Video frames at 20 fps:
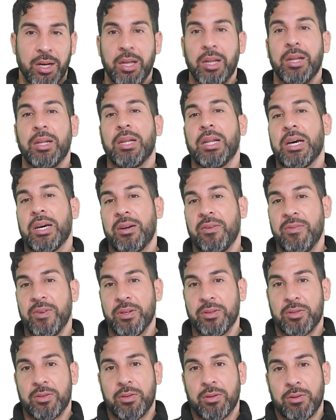a lot of
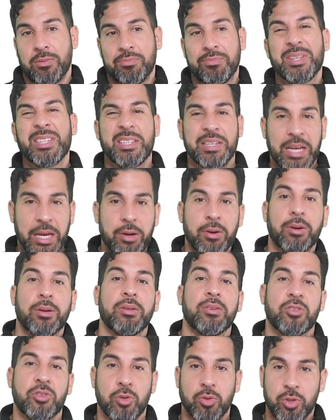us are missing out on
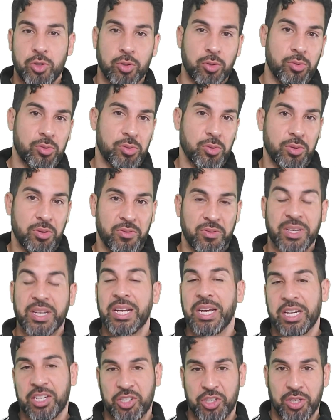the social sort of
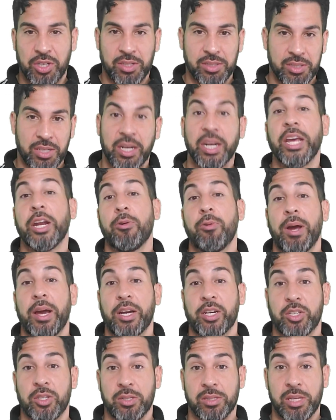connections and
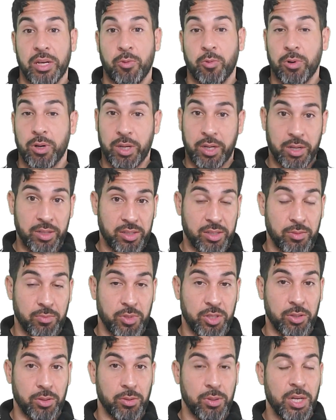interactions that we're
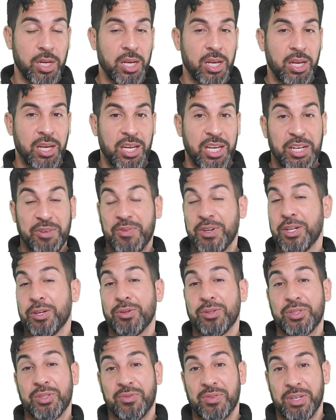accustomed to. Even
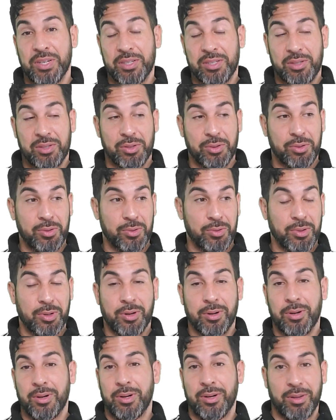those of us who
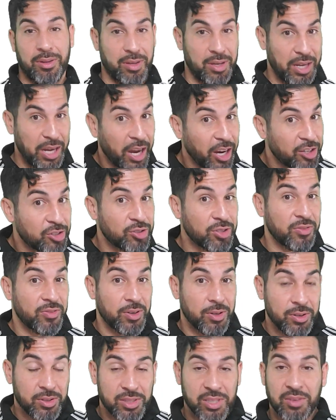aren't the
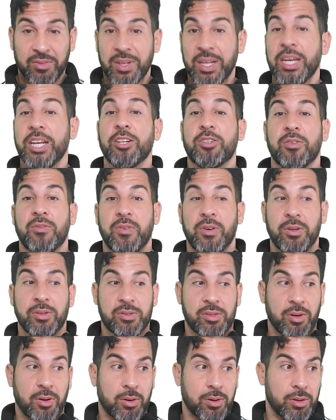extroverts, even the
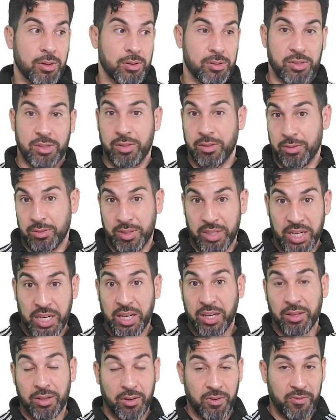introverts are still
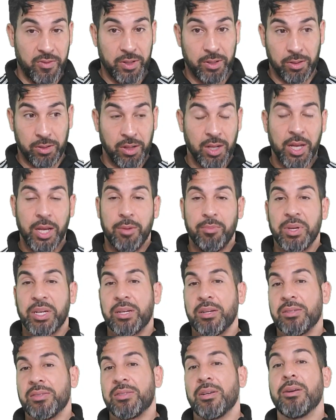needing their fill
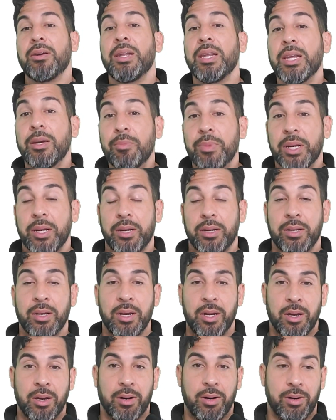because they're limited
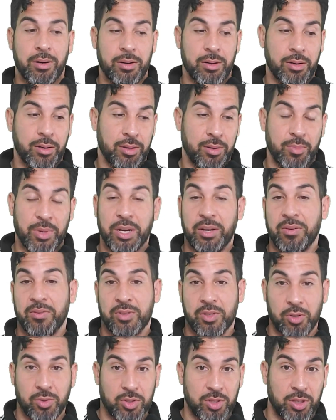on the amount of
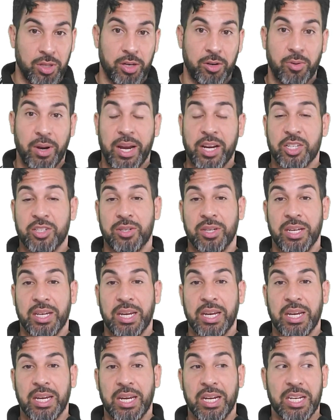social interaction they
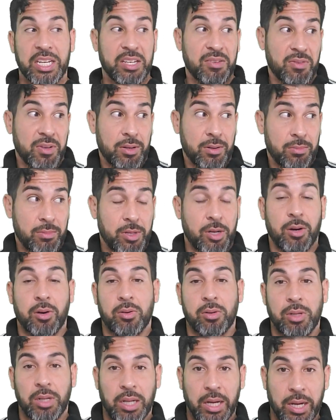can get, even
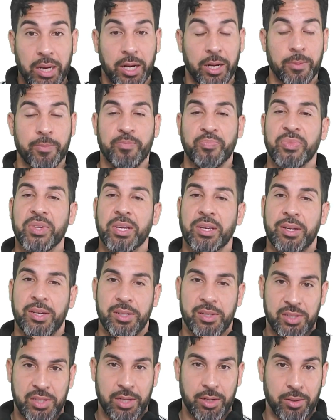online.
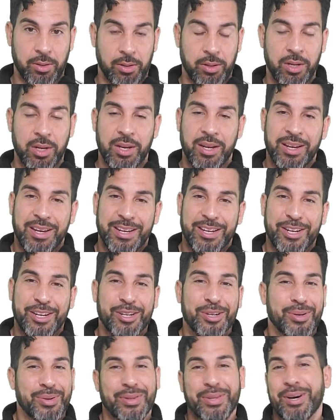Consider,
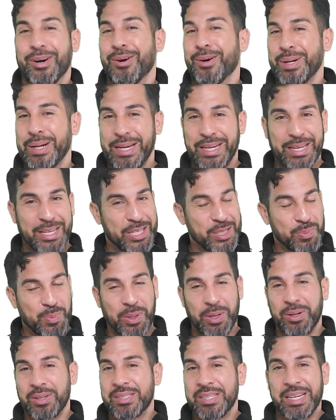the online
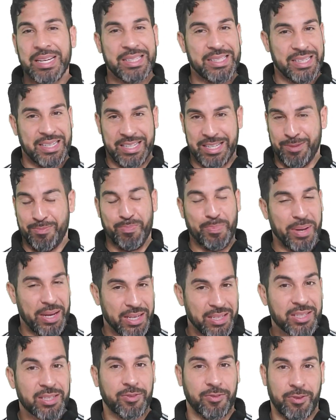experience isn't the
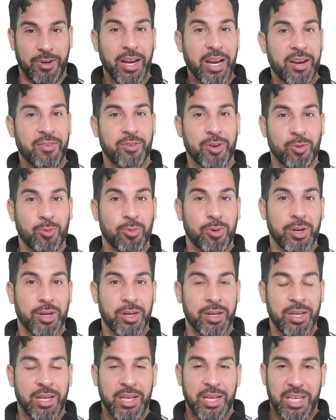best for
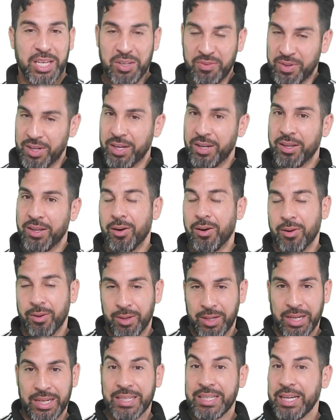everyone. Even
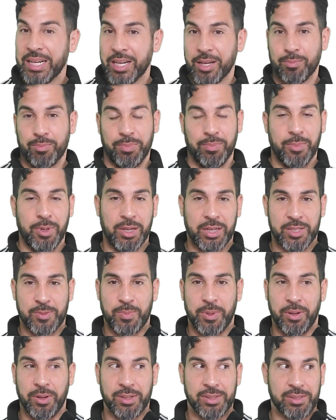online dating
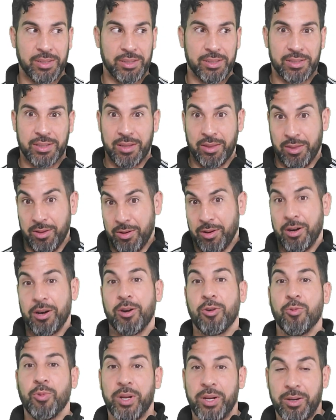experiences, there
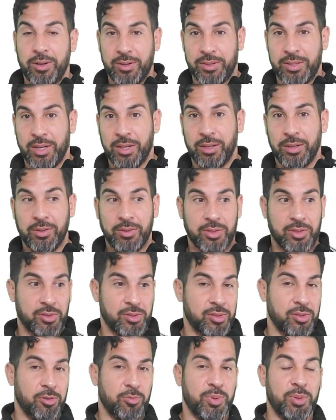are winners and
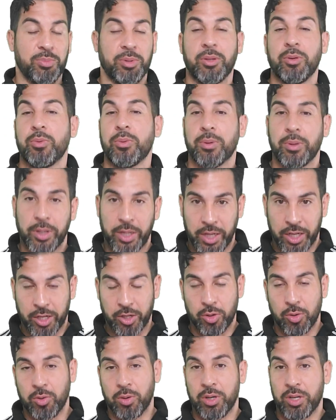losers. There are people who are
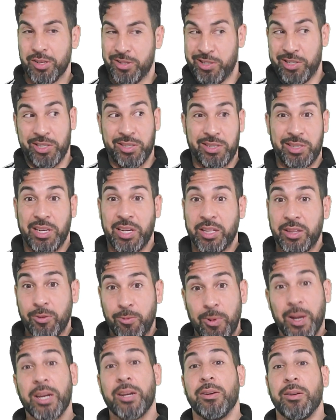ignored, just like the
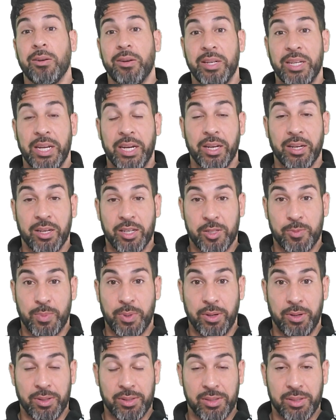regular dating
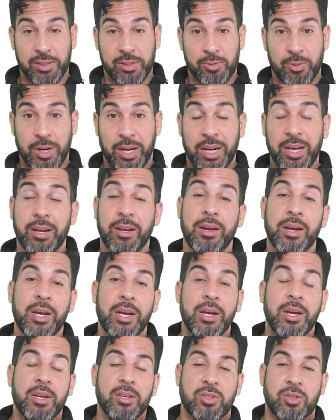experiences, right?
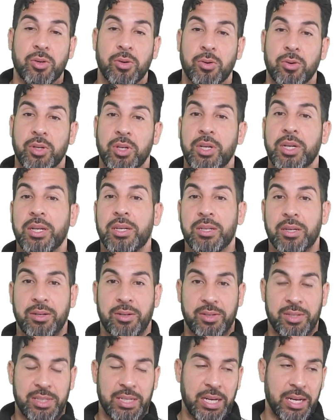So you need to
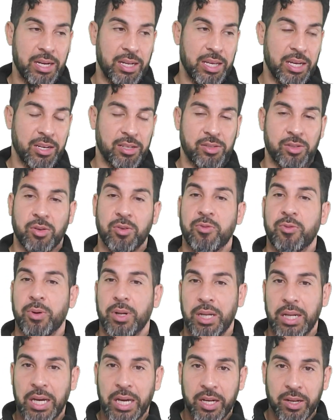understand that. So for a
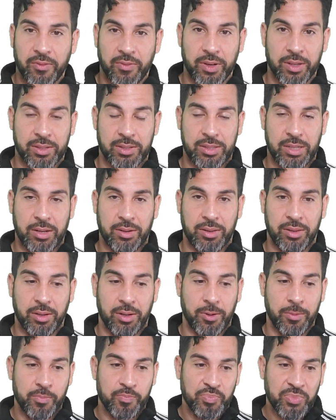lot of us out
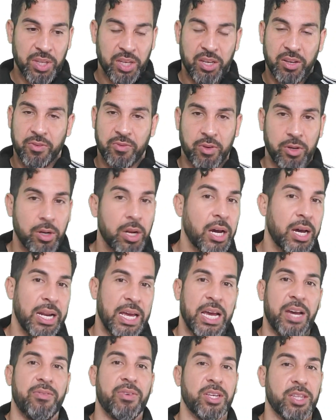there, if you're not
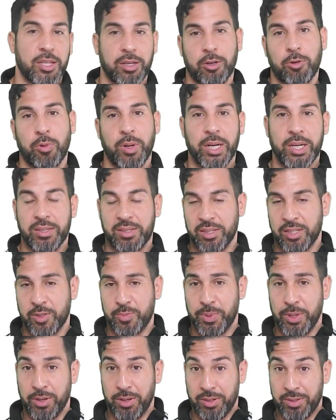having the greatest
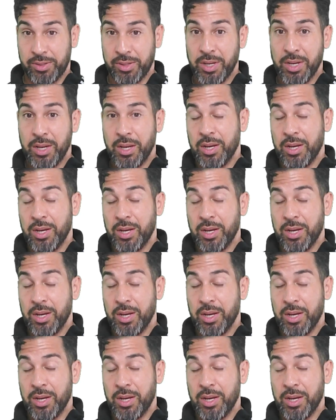experience